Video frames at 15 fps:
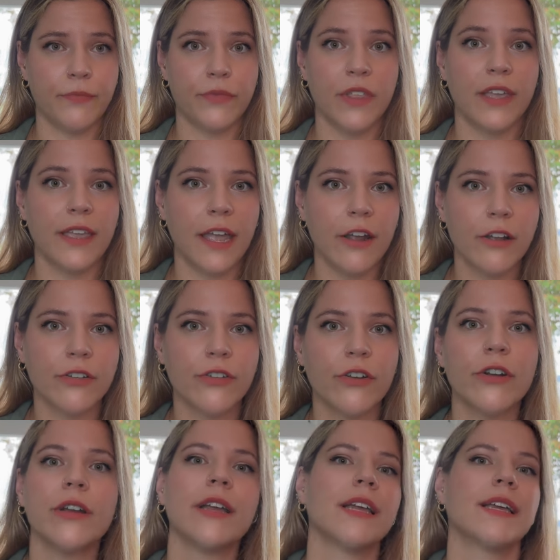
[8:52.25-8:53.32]
the
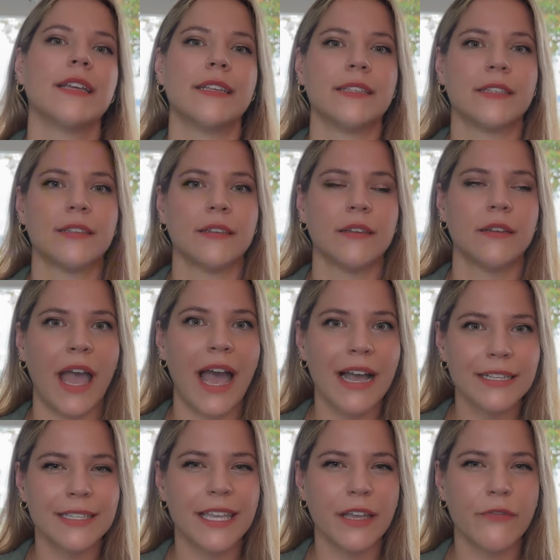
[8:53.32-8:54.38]
character is
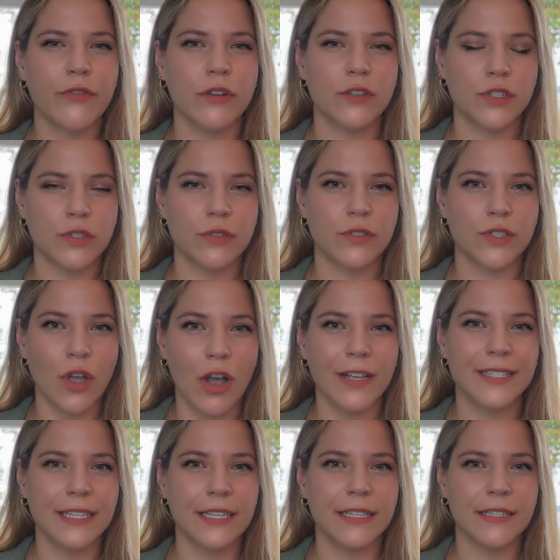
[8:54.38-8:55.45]
asking for
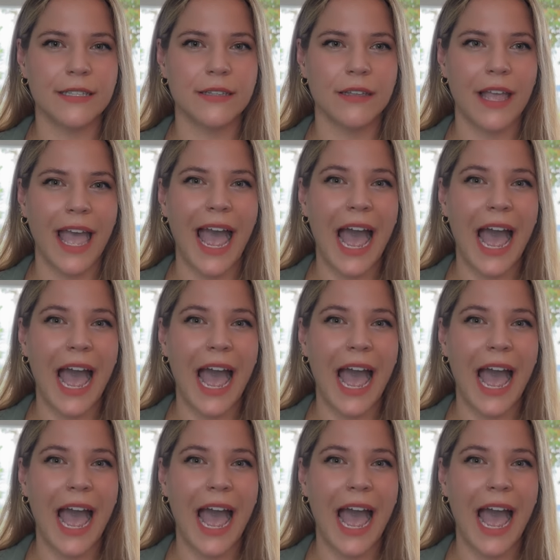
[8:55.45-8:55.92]
sauces